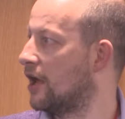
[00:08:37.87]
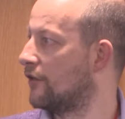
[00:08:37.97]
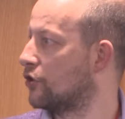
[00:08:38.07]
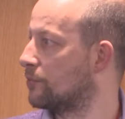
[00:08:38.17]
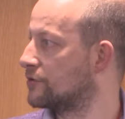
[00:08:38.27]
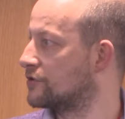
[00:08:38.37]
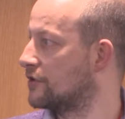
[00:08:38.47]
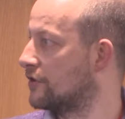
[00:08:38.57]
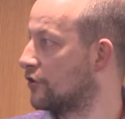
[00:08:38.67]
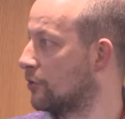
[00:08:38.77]
And
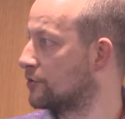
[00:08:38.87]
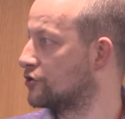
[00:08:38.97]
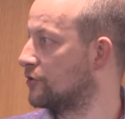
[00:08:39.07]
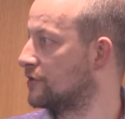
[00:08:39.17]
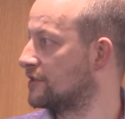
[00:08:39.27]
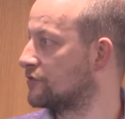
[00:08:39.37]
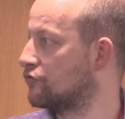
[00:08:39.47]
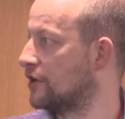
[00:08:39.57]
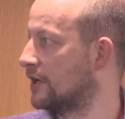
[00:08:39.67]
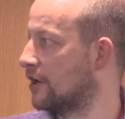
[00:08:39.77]
the opportunities
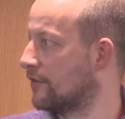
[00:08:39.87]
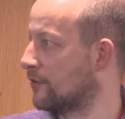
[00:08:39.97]
really are